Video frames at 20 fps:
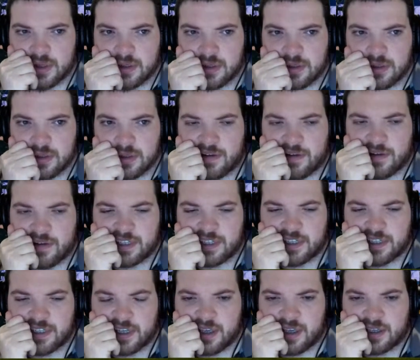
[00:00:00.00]
So obviously
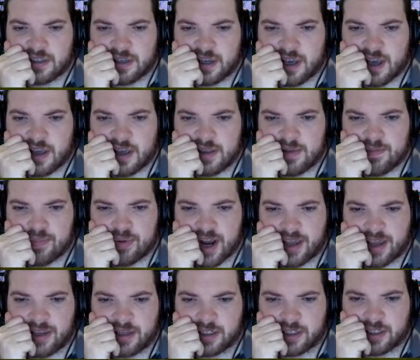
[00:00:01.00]
the
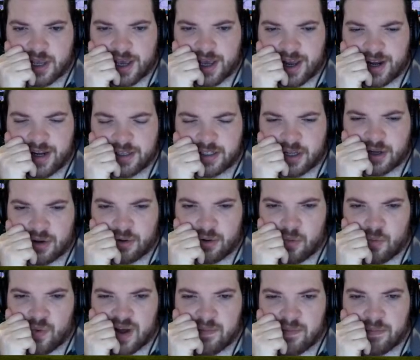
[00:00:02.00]
break has had its toll
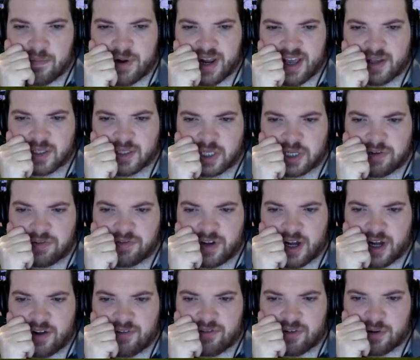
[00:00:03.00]
on one player so
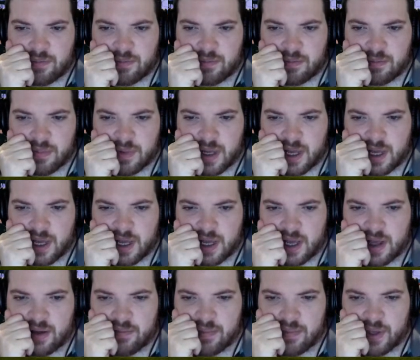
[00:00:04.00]
far from
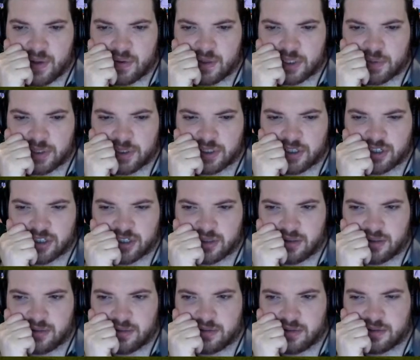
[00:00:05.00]
Milner's position.